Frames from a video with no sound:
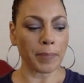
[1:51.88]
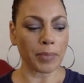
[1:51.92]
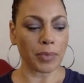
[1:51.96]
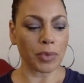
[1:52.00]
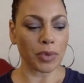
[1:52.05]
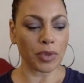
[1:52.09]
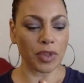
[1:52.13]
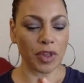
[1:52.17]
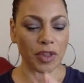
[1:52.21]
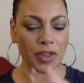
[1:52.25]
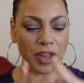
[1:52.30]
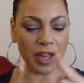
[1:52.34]

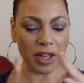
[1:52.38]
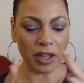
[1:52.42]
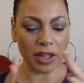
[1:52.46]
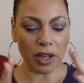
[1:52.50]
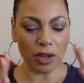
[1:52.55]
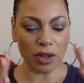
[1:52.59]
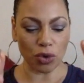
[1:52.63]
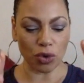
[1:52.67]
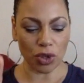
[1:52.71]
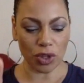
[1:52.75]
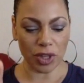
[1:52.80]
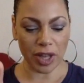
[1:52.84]
the thing to
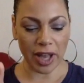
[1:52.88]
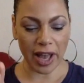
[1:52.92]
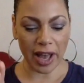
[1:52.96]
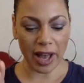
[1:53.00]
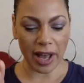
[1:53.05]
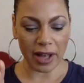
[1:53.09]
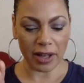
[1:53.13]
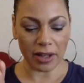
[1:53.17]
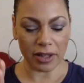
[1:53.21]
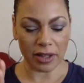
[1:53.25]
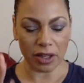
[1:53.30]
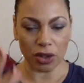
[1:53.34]

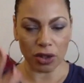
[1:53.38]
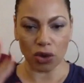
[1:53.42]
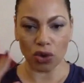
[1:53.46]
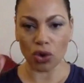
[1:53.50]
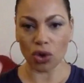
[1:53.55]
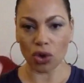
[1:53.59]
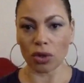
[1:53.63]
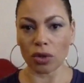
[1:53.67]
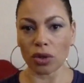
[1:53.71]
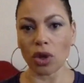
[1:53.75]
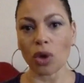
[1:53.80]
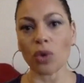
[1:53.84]
understand, and you
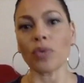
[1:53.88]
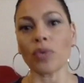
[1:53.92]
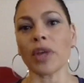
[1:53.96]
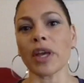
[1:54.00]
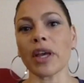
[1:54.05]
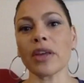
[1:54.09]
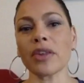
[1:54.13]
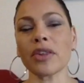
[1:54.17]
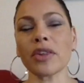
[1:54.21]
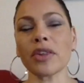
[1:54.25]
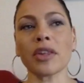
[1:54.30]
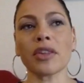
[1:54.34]
should know
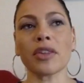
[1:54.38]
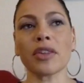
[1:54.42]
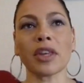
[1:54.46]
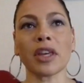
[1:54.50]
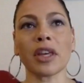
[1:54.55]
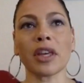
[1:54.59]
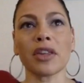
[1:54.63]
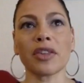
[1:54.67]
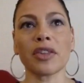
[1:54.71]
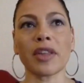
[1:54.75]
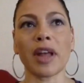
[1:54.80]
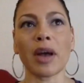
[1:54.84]
this,
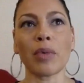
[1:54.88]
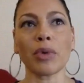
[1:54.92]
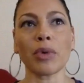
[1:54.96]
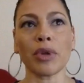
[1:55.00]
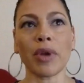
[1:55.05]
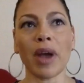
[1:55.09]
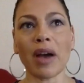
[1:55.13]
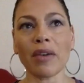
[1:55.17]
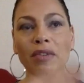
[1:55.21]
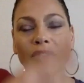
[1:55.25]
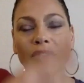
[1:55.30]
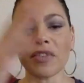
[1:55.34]
is that when
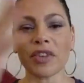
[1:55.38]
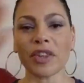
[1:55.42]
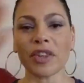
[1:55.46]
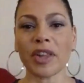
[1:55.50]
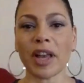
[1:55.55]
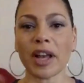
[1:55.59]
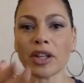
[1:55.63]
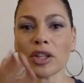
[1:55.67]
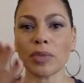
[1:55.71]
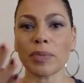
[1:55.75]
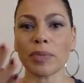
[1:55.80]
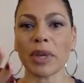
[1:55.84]
you have a
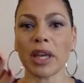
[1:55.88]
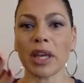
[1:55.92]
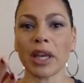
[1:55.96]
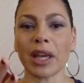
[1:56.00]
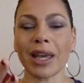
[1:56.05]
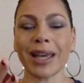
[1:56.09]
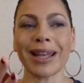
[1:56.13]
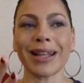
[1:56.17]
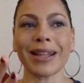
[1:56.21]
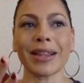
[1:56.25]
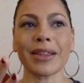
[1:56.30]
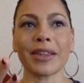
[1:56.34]

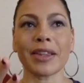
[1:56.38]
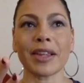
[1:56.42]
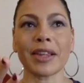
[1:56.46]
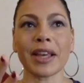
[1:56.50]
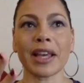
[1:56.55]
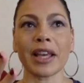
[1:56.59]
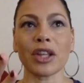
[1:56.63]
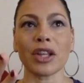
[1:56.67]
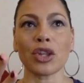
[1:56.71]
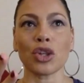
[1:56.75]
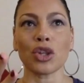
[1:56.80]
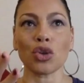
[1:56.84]
vasectomy,
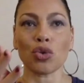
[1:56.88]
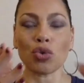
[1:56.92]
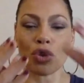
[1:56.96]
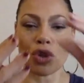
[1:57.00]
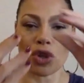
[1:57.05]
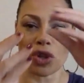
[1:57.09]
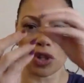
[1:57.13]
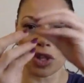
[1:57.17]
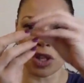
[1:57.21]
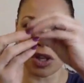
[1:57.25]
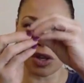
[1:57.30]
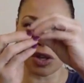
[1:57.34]

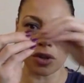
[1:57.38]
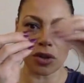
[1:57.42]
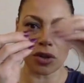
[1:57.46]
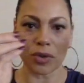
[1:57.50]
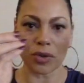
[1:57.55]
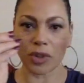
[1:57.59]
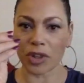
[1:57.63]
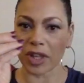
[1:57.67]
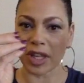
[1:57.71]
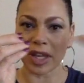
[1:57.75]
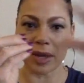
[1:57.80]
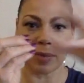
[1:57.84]

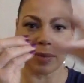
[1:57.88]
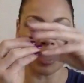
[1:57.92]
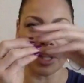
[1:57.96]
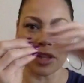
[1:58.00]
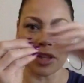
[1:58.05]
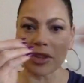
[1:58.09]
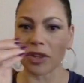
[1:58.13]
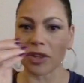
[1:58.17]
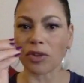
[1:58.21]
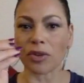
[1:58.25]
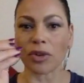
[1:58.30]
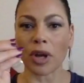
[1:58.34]
semen
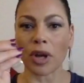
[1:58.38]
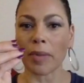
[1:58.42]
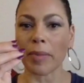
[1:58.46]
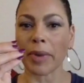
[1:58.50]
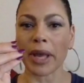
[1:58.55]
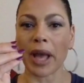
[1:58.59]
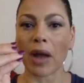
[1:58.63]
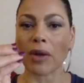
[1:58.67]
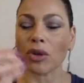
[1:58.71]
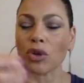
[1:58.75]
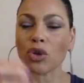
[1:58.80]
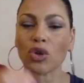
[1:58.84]
is still
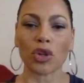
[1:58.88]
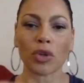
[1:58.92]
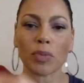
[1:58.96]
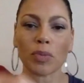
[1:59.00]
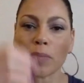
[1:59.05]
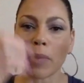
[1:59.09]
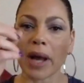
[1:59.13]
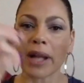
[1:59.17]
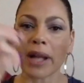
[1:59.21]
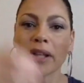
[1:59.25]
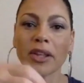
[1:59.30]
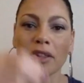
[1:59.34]
coming out. It's just
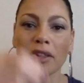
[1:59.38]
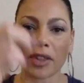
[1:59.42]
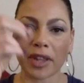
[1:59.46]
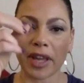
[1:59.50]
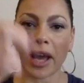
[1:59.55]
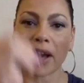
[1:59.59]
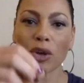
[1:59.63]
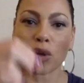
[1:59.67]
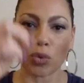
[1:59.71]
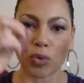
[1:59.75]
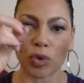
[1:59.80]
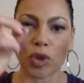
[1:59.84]
minus the
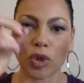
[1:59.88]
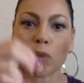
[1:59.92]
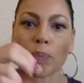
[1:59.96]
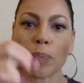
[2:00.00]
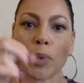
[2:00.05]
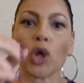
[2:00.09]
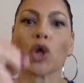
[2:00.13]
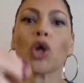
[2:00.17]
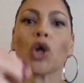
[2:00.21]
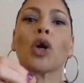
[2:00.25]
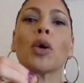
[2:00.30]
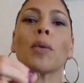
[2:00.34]
actual
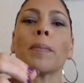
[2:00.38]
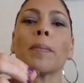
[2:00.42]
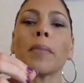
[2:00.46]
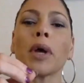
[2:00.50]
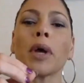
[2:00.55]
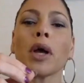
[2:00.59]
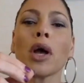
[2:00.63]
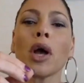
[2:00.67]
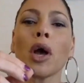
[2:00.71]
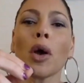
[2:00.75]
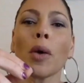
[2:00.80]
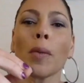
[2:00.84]
sperm.
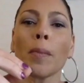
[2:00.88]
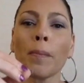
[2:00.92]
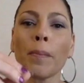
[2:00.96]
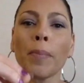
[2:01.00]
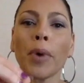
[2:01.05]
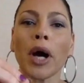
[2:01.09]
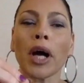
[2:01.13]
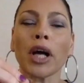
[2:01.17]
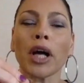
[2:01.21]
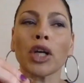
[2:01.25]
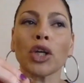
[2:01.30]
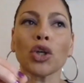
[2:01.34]

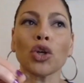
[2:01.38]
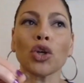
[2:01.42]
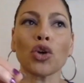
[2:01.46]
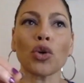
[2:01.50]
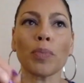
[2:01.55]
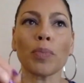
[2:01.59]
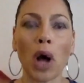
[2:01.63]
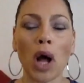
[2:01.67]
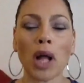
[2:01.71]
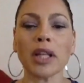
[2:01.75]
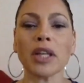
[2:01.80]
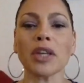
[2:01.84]
But your
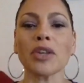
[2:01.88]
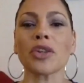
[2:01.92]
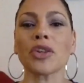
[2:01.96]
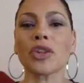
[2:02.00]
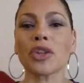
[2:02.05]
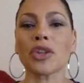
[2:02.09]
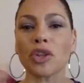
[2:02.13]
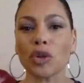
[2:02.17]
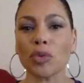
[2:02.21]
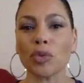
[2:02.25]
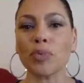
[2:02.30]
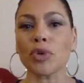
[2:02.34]
body is
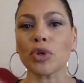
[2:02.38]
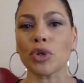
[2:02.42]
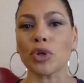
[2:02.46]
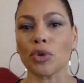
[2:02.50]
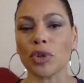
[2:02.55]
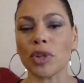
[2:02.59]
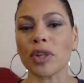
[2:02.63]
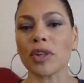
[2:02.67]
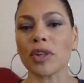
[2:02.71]
still producing